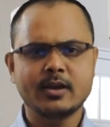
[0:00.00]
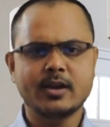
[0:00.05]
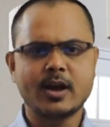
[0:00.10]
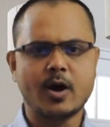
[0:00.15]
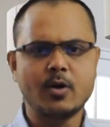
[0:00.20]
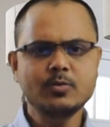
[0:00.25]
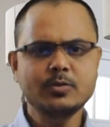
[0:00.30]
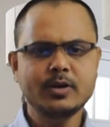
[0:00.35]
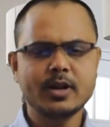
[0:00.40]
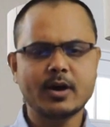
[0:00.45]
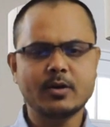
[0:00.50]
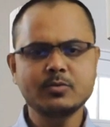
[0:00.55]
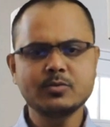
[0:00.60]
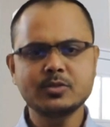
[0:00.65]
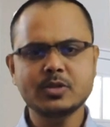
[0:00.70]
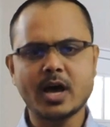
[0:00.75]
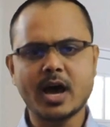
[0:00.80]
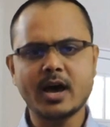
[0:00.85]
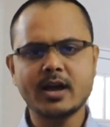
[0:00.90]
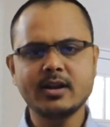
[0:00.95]
Count
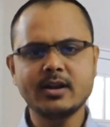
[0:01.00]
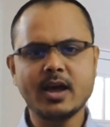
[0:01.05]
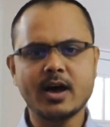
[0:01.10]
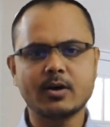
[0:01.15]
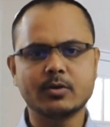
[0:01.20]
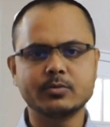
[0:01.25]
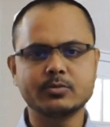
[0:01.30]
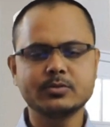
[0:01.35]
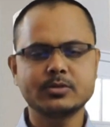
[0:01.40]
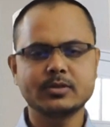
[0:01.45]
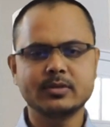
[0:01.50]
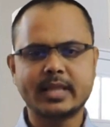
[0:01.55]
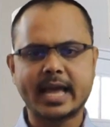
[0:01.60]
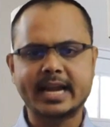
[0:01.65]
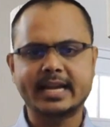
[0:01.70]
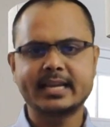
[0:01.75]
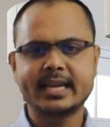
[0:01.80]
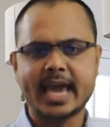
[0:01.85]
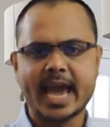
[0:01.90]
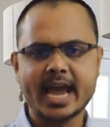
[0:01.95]
nouns are nouns
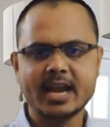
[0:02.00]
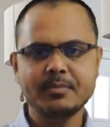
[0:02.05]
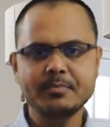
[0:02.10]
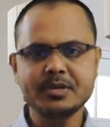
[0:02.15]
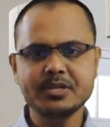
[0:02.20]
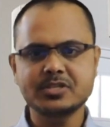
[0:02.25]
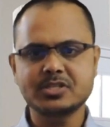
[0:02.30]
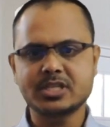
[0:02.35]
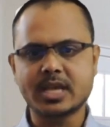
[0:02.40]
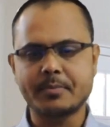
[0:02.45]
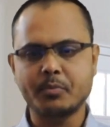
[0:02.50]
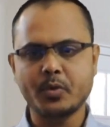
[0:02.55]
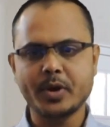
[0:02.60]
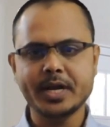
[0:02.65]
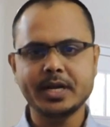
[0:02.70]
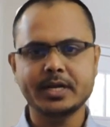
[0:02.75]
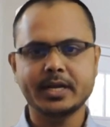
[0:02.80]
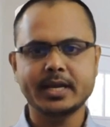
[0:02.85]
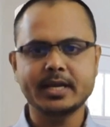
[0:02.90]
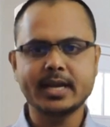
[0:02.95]
that can be
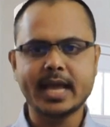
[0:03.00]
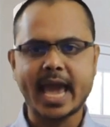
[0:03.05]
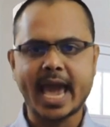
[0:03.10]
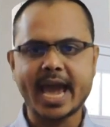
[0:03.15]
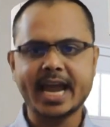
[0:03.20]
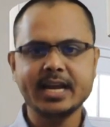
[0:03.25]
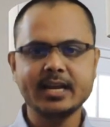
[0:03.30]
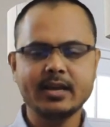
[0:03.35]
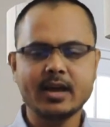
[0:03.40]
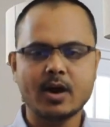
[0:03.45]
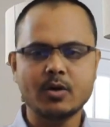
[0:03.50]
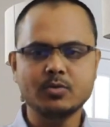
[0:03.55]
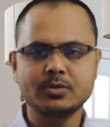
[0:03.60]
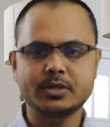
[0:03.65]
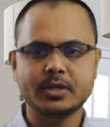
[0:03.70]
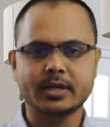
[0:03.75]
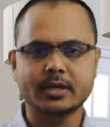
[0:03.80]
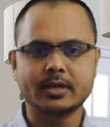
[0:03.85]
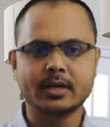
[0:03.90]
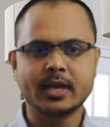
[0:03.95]
separated and
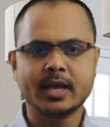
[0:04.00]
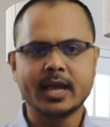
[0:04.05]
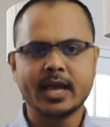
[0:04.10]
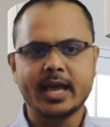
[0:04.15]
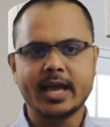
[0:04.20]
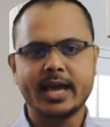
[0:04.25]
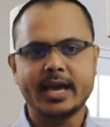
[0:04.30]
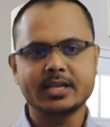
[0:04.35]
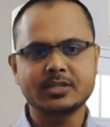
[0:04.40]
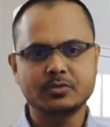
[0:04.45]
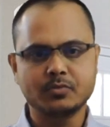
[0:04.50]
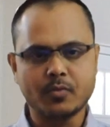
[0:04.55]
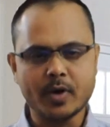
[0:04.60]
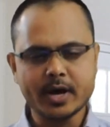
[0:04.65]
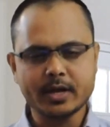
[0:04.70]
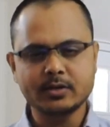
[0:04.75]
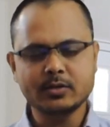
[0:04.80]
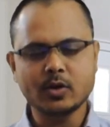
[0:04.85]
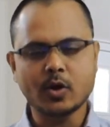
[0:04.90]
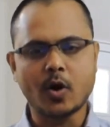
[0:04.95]
counted as
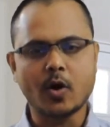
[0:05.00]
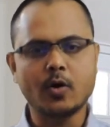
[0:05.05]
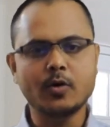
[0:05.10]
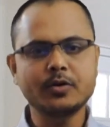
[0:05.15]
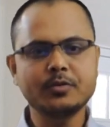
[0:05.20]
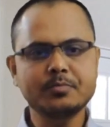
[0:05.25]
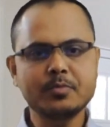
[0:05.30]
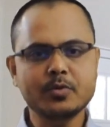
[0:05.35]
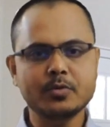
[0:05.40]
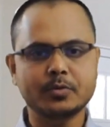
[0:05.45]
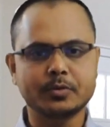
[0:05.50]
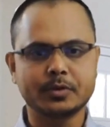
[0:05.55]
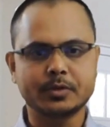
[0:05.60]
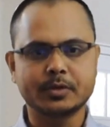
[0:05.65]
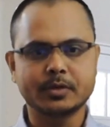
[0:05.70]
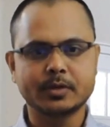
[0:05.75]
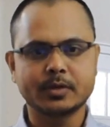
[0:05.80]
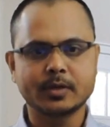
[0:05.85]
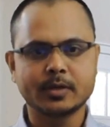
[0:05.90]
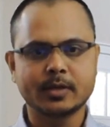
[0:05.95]
one or
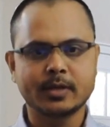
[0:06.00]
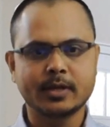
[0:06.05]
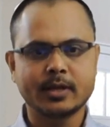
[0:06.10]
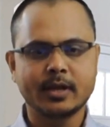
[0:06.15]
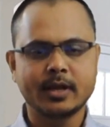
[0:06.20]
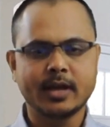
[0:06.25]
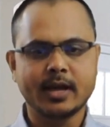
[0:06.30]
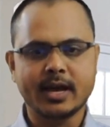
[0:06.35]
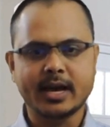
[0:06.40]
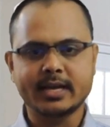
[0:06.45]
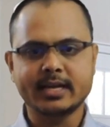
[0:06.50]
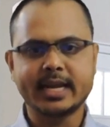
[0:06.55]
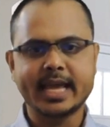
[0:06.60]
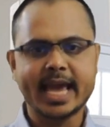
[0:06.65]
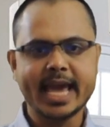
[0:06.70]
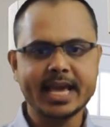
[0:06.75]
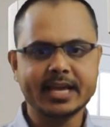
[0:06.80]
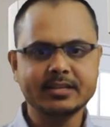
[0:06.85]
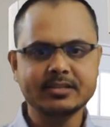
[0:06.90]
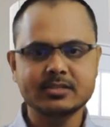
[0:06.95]
more. An
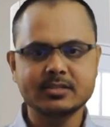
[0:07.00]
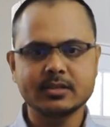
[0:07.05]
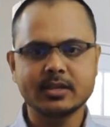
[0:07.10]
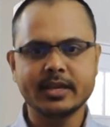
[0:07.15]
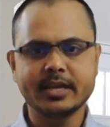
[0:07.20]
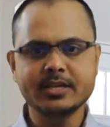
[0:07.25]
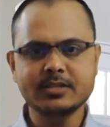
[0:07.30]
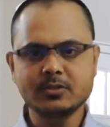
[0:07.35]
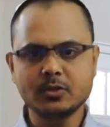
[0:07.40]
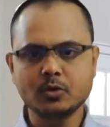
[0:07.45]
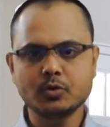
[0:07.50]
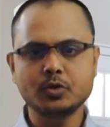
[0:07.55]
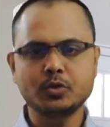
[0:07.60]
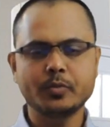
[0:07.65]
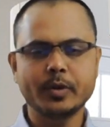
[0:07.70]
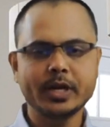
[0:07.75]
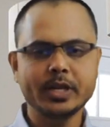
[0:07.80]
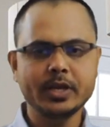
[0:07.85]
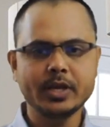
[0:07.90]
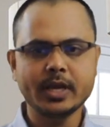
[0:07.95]
S is
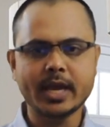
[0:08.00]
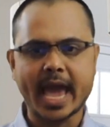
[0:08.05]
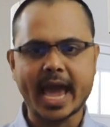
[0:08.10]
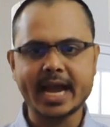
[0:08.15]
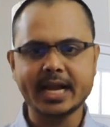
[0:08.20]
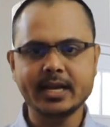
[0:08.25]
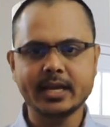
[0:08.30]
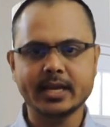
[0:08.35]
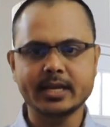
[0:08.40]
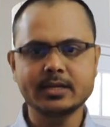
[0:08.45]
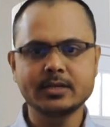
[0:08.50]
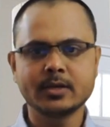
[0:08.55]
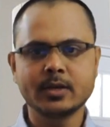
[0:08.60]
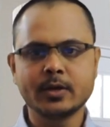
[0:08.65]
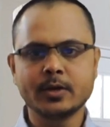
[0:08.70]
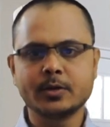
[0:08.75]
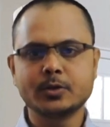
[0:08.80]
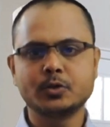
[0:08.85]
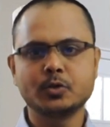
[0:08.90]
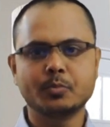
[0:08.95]
usually added
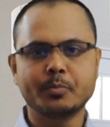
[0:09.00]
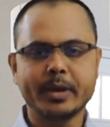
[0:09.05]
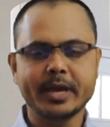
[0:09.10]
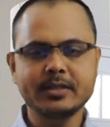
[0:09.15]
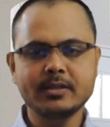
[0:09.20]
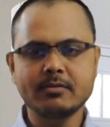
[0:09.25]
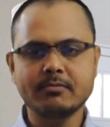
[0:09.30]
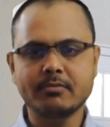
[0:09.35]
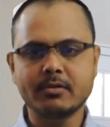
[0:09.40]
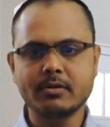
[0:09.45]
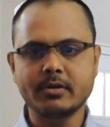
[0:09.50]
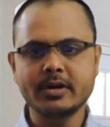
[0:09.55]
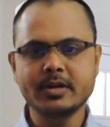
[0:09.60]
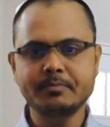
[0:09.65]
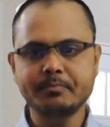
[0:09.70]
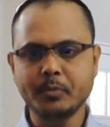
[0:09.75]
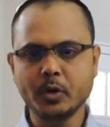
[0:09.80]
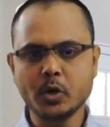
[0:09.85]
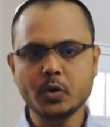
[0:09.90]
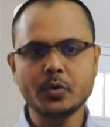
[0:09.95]
to make the
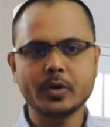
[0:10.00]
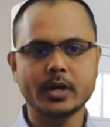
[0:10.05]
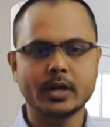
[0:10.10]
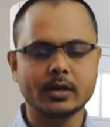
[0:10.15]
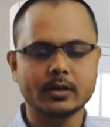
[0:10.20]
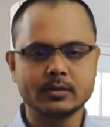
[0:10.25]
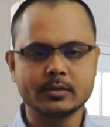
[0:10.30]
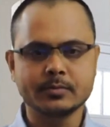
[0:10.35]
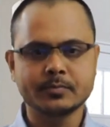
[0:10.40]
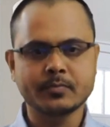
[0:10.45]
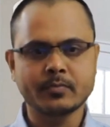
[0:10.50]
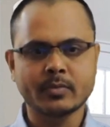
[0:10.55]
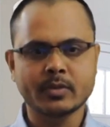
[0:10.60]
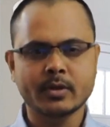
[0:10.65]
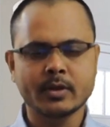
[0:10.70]
word plural,